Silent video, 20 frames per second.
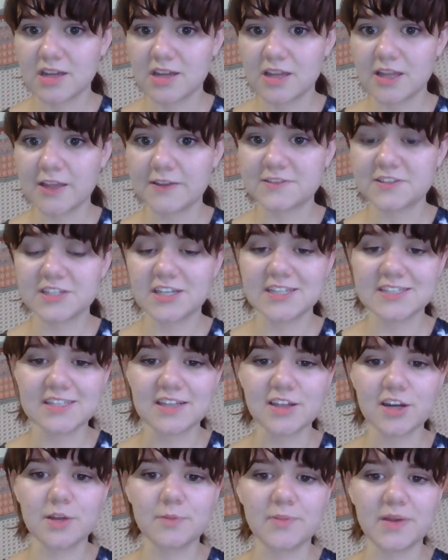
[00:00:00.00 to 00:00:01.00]
If she needs a
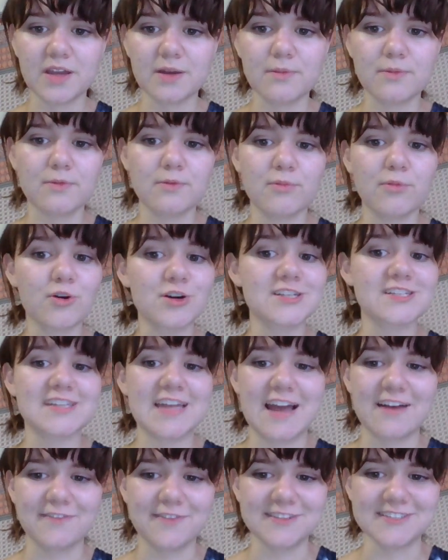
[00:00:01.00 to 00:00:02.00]
little bit more
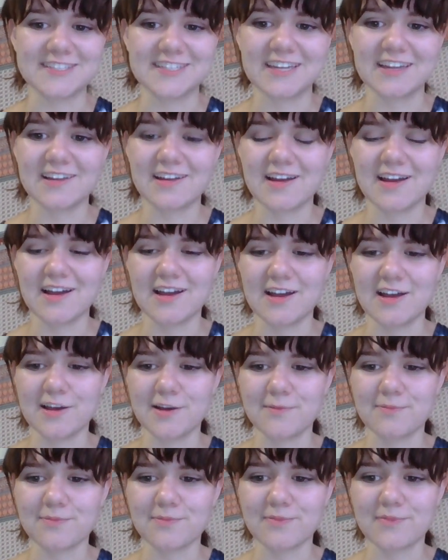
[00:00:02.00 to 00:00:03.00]
scaffolding,
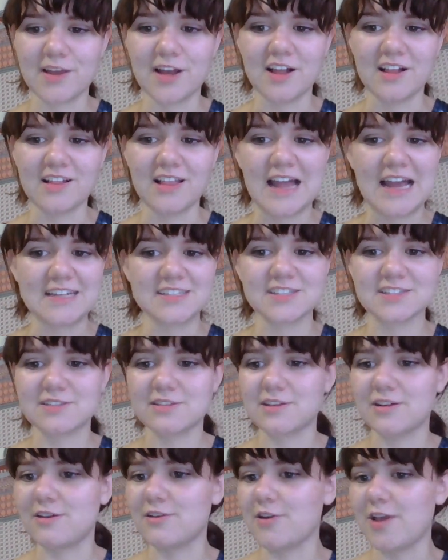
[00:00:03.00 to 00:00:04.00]
I'll
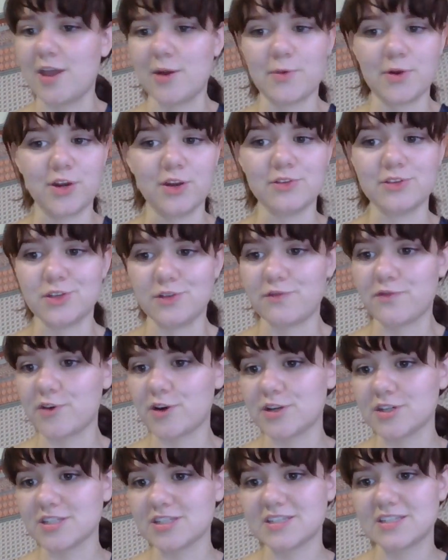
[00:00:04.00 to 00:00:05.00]
okay, what do you do
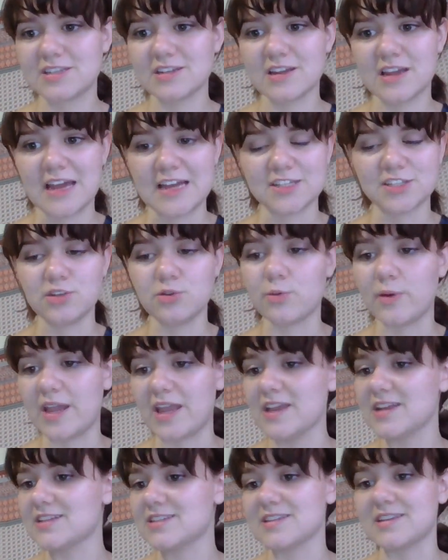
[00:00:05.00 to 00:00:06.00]
first as you
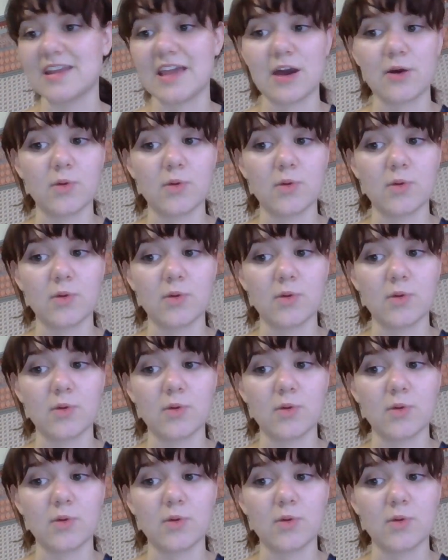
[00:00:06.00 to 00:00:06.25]
wait? Now